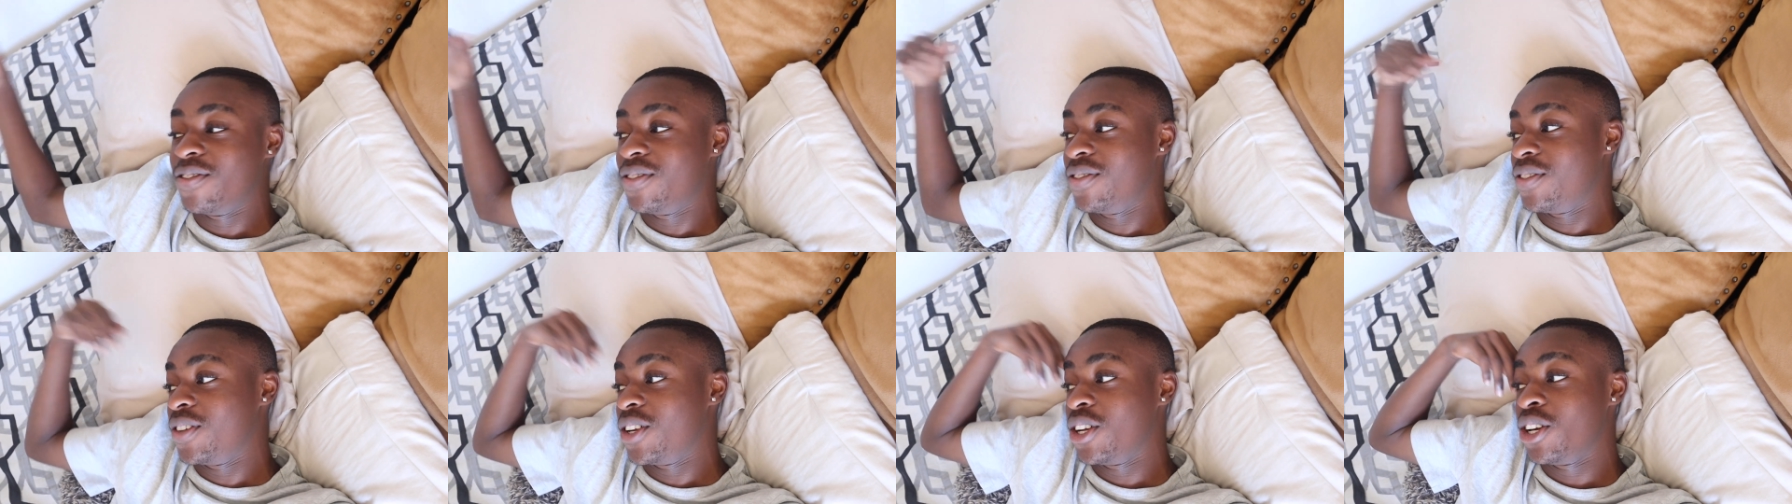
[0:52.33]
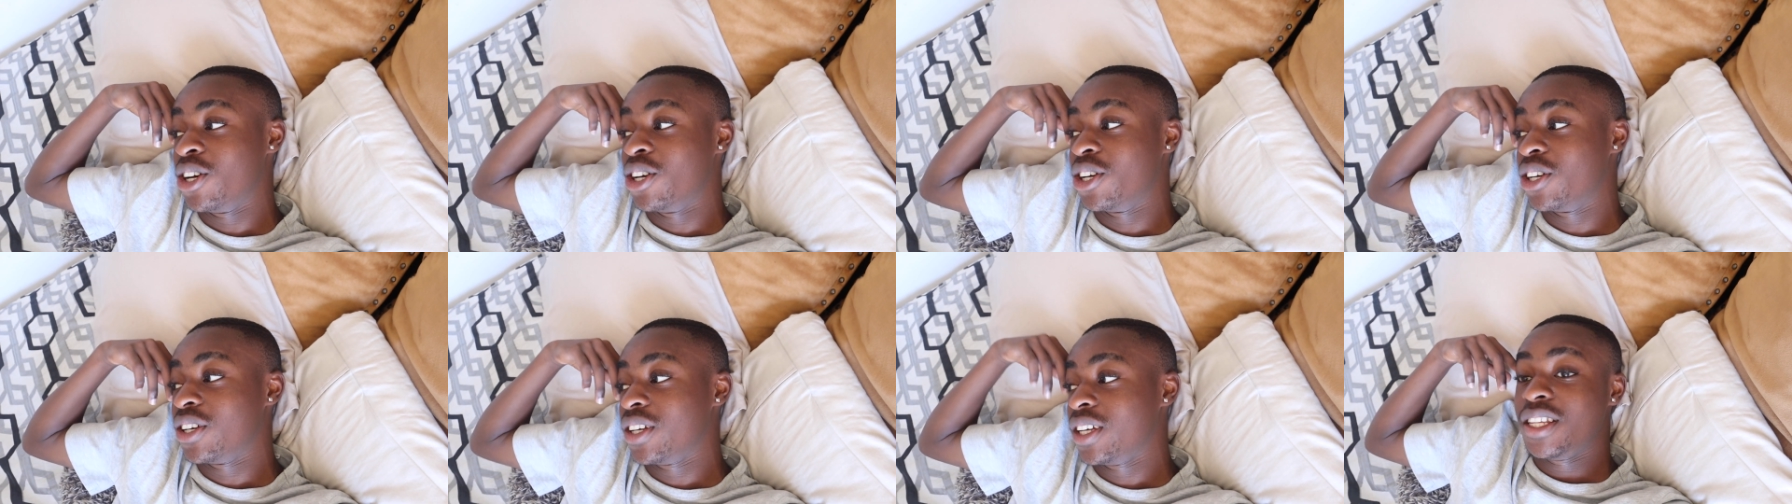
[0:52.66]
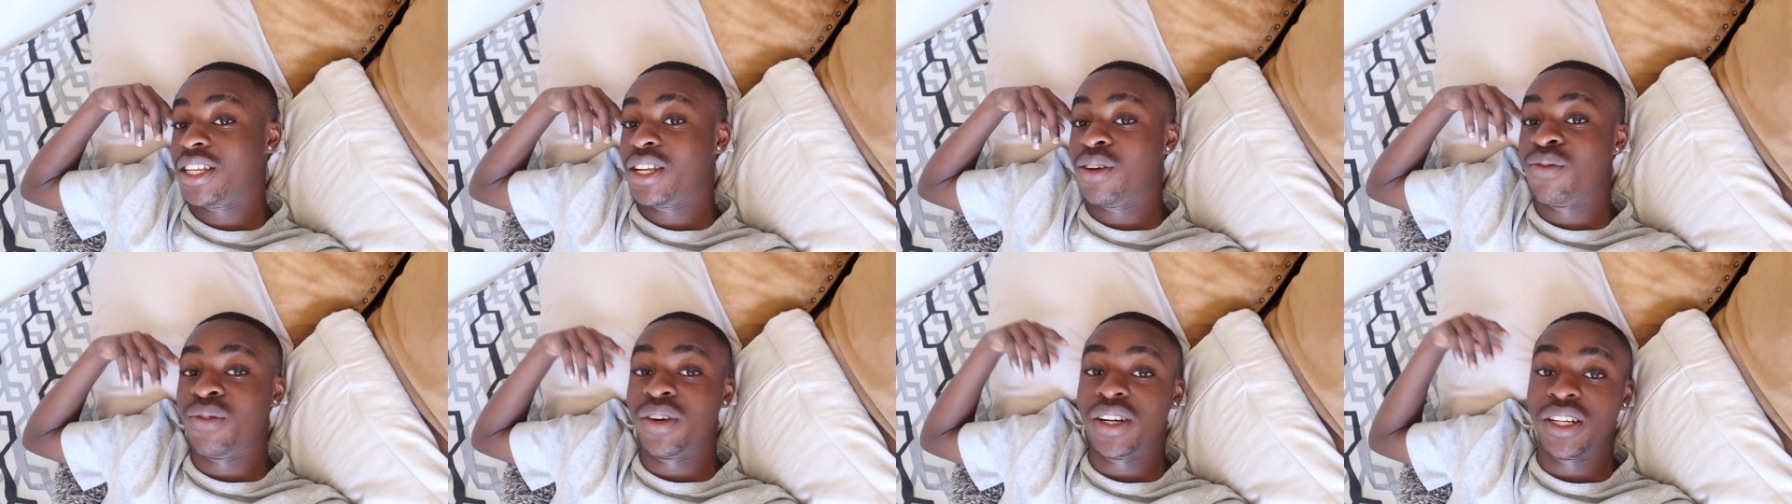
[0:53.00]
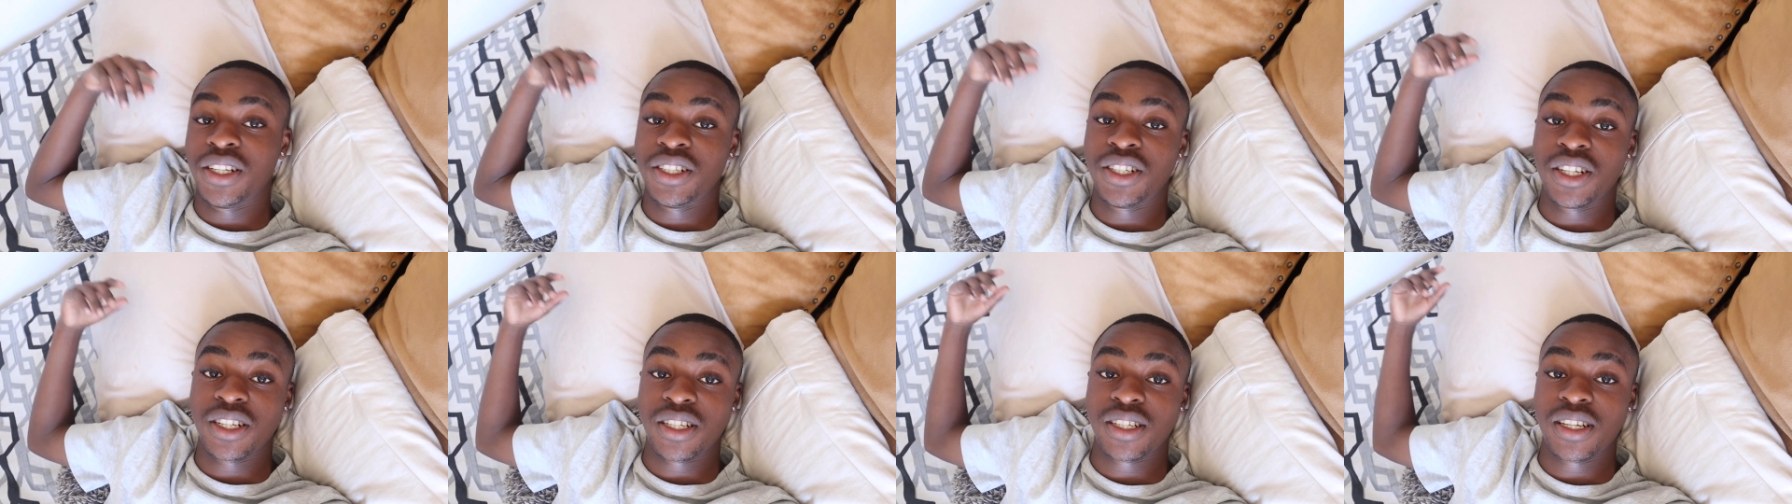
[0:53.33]
video. Didn't want
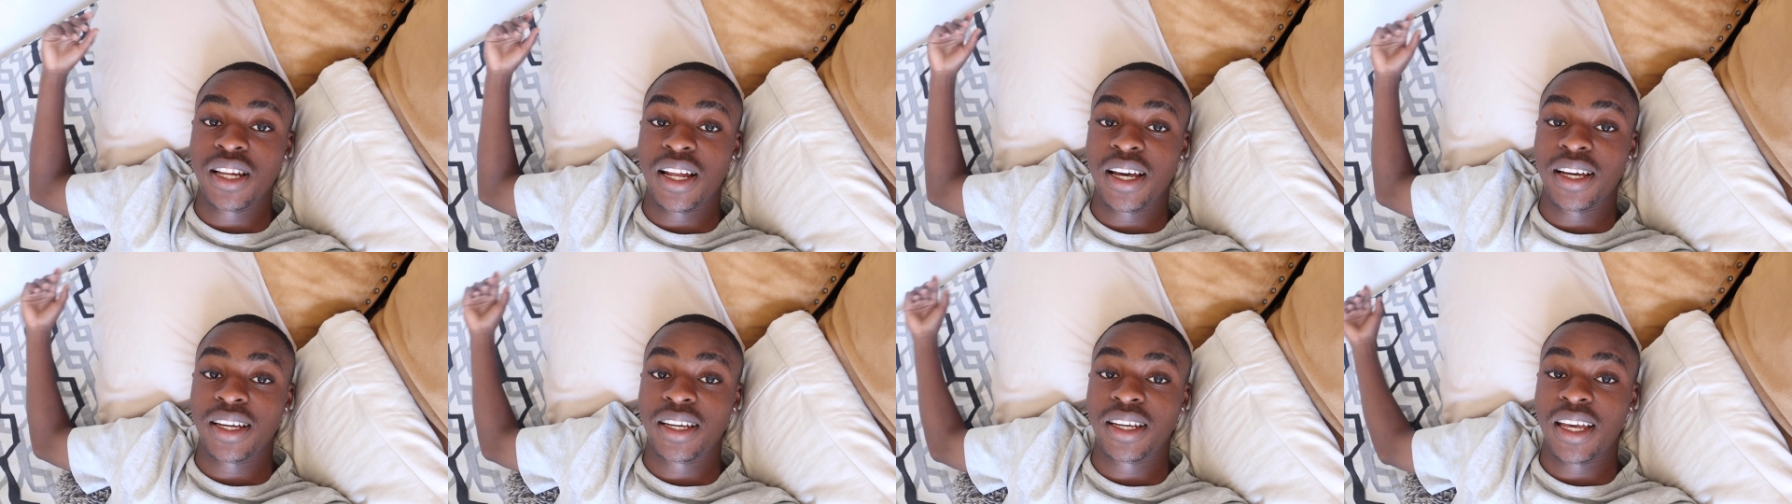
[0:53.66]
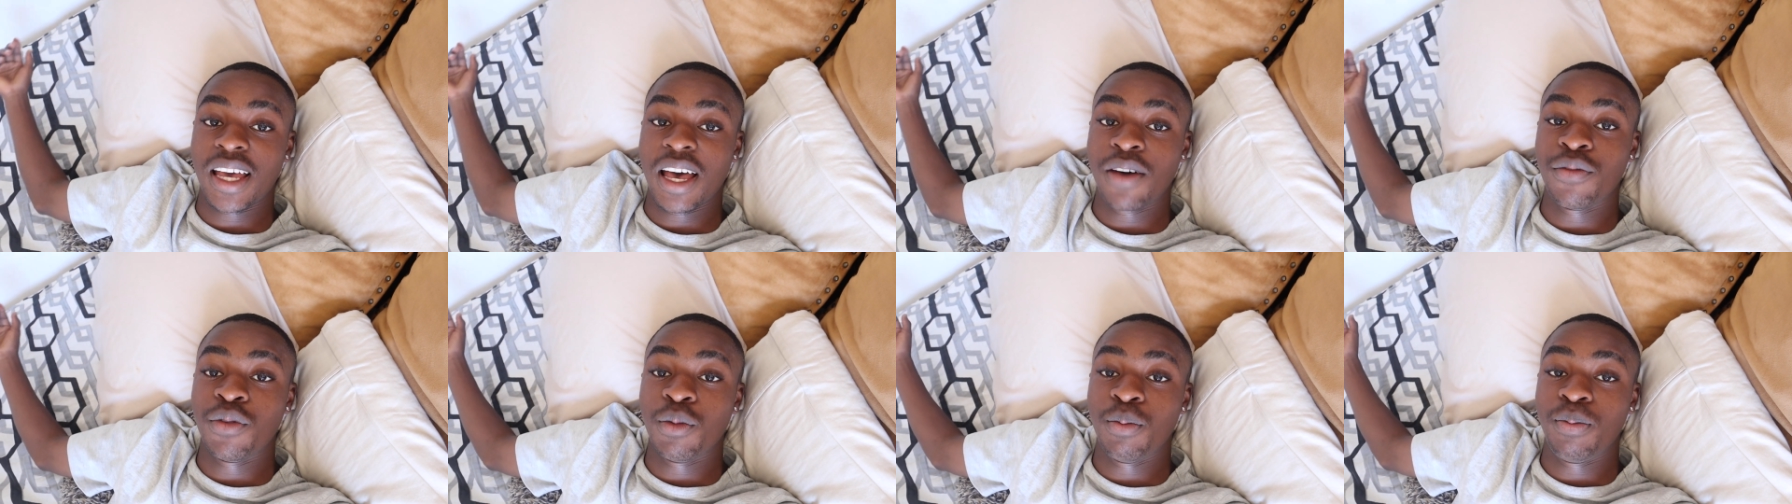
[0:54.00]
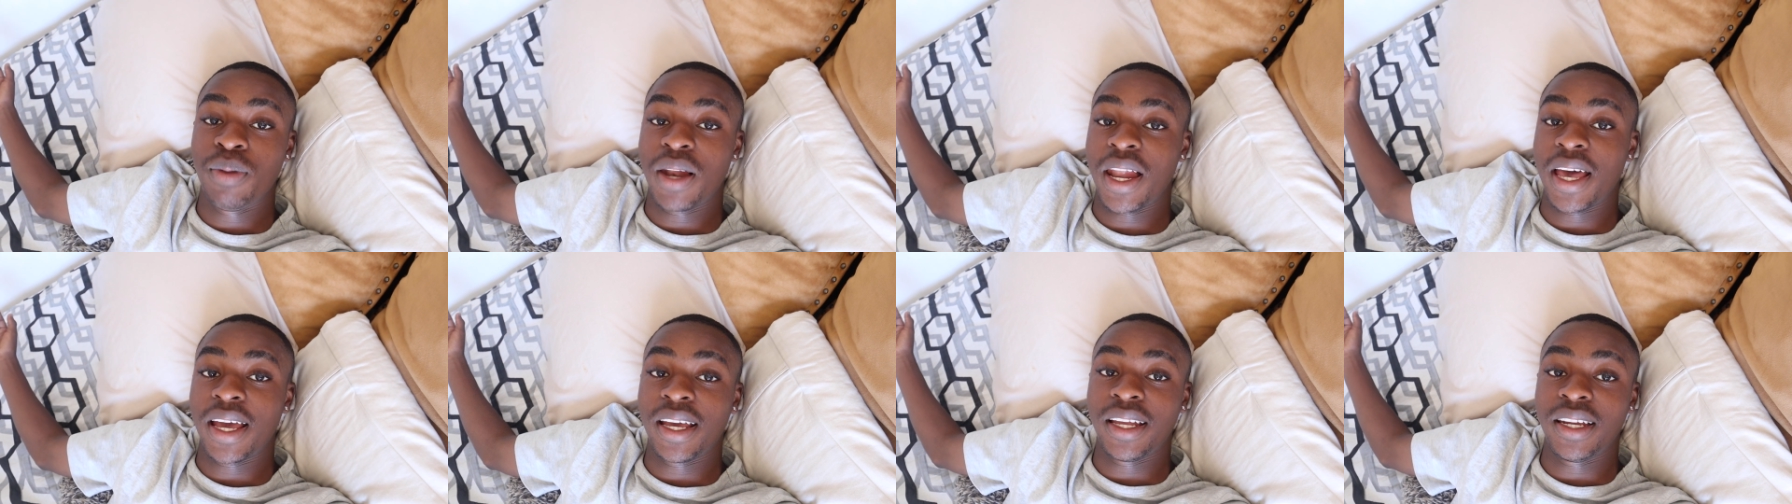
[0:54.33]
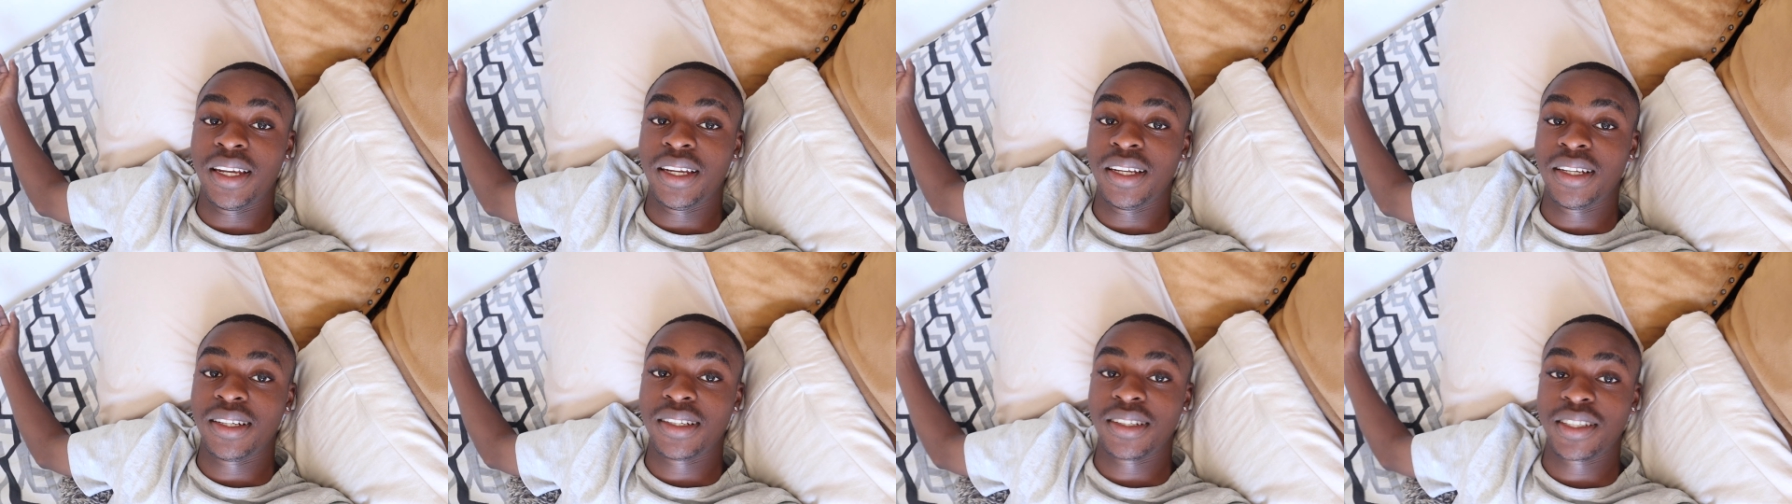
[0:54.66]
to just like have a
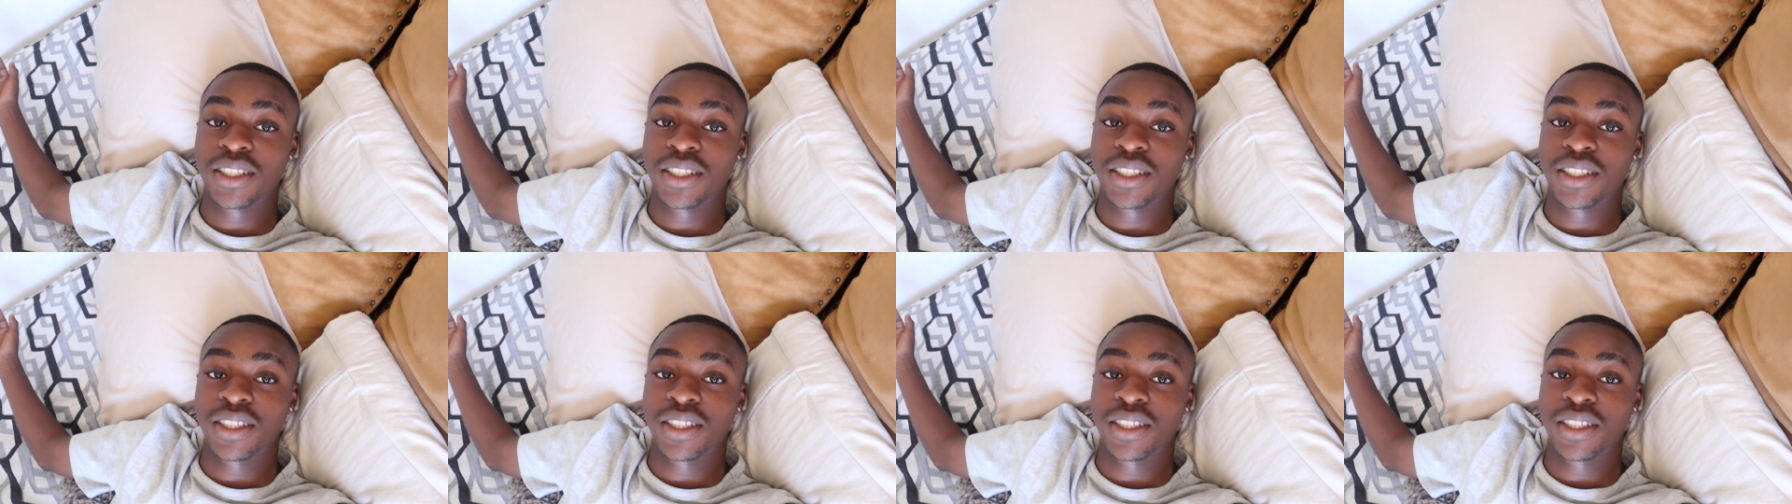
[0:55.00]
plain